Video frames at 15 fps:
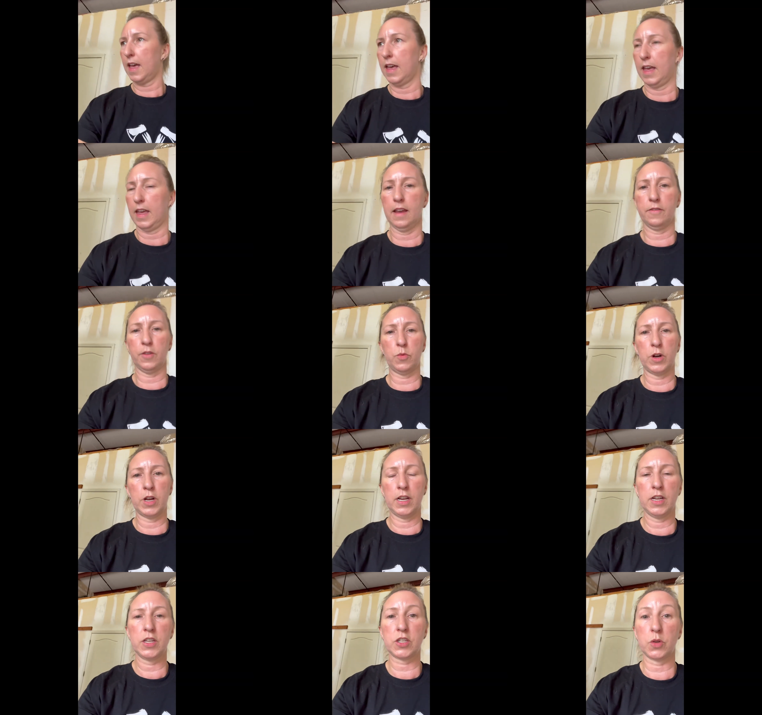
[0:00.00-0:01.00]
Hey
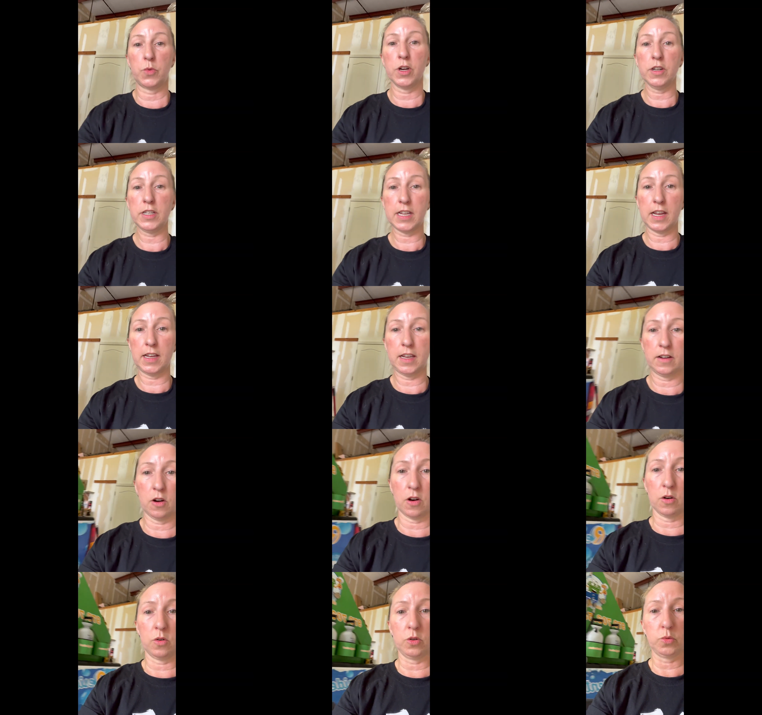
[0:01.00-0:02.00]
everyone, so we're taking
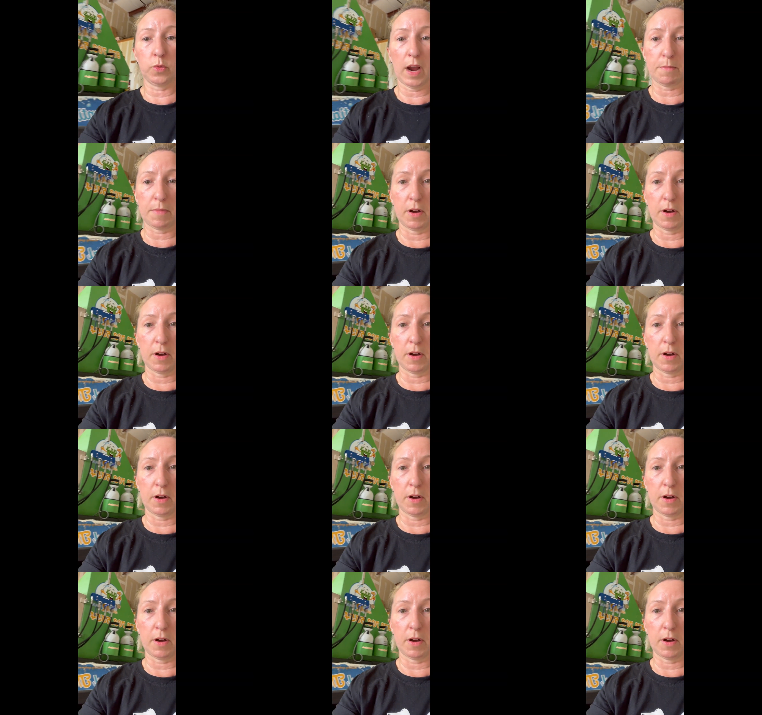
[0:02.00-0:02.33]
our old wrap